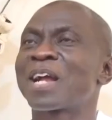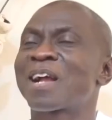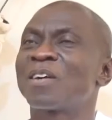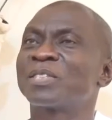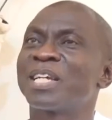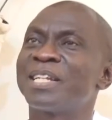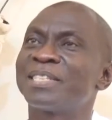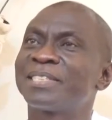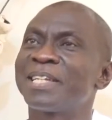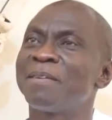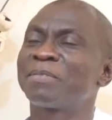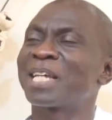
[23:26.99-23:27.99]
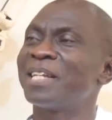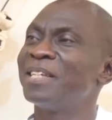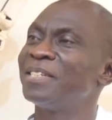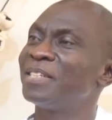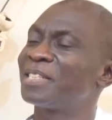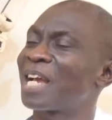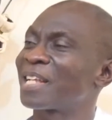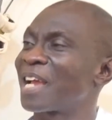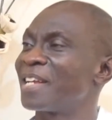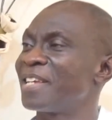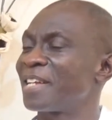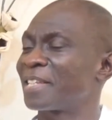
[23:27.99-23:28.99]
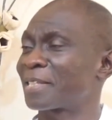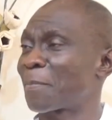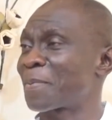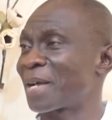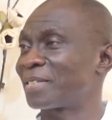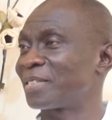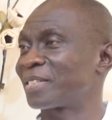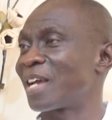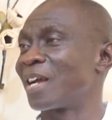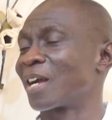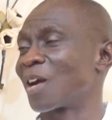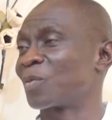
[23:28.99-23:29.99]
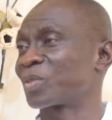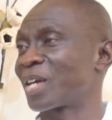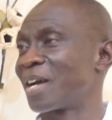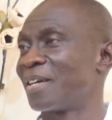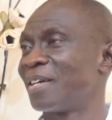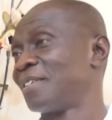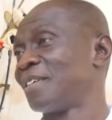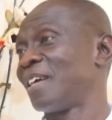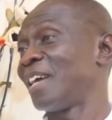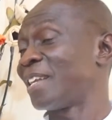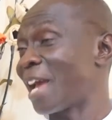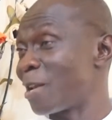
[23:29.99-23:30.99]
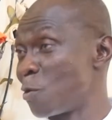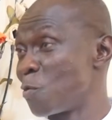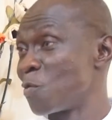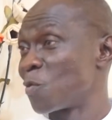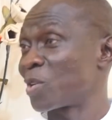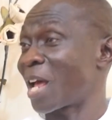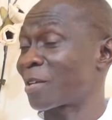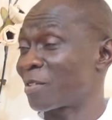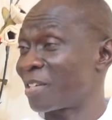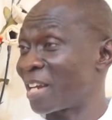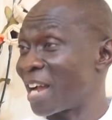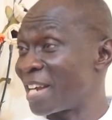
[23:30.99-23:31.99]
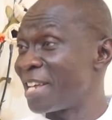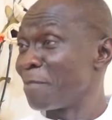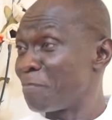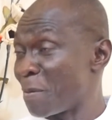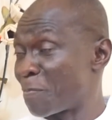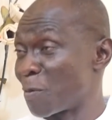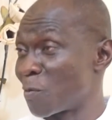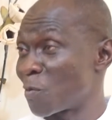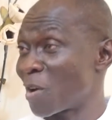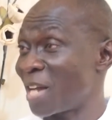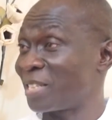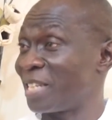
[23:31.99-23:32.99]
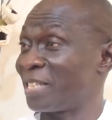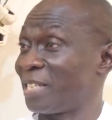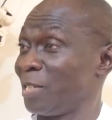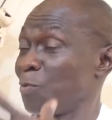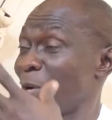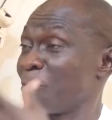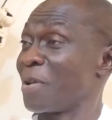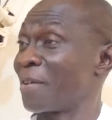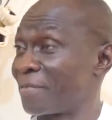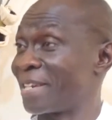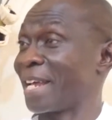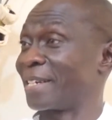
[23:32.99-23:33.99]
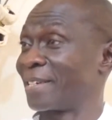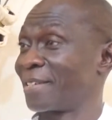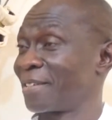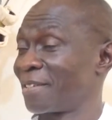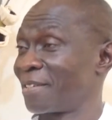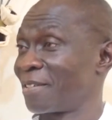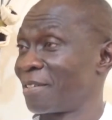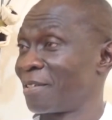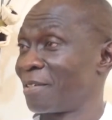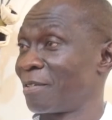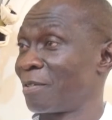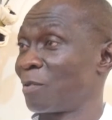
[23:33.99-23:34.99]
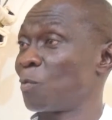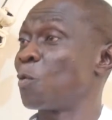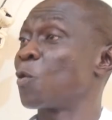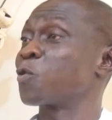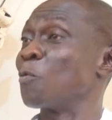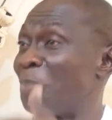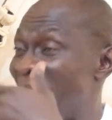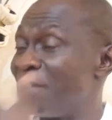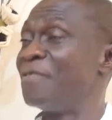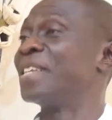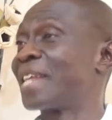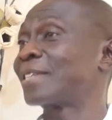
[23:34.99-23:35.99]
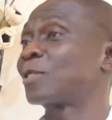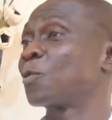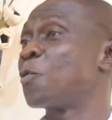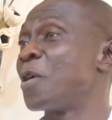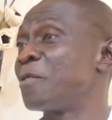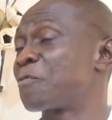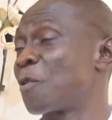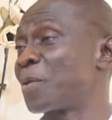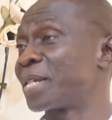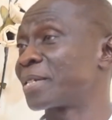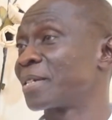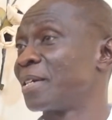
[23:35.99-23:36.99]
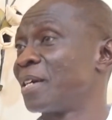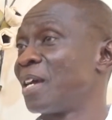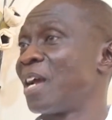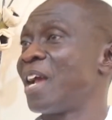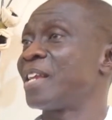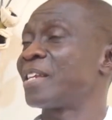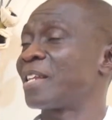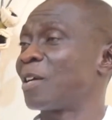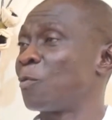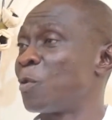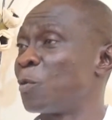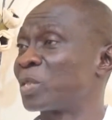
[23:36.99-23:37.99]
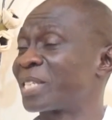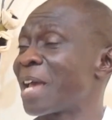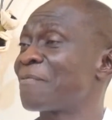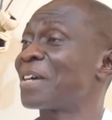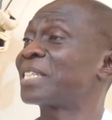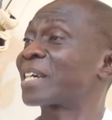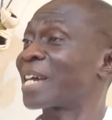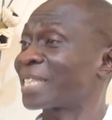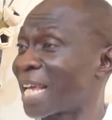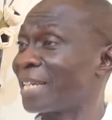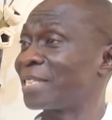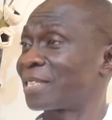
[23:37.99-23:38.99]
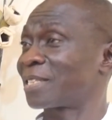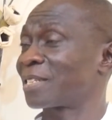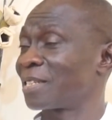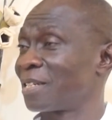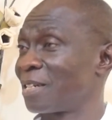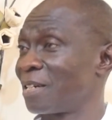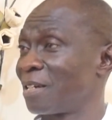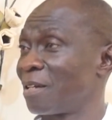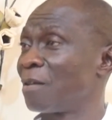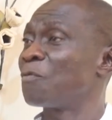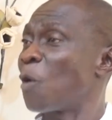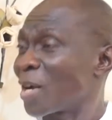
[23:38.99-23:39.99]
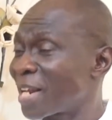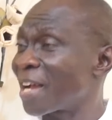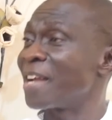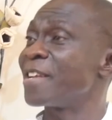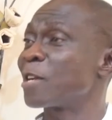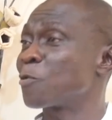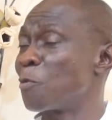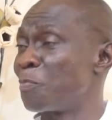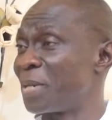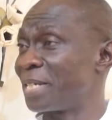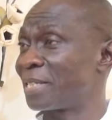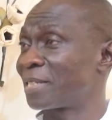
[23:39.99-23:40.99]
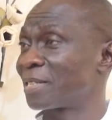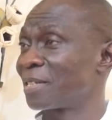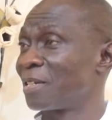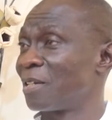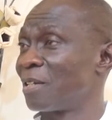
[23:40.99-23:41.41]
encountered the same challenges that Ghanaian enterprises encounter. And I know that the Ghanaian people, as they see what we have done, will also believe in us going forward. And we will serve as a catalyst for other Ghanaian companies,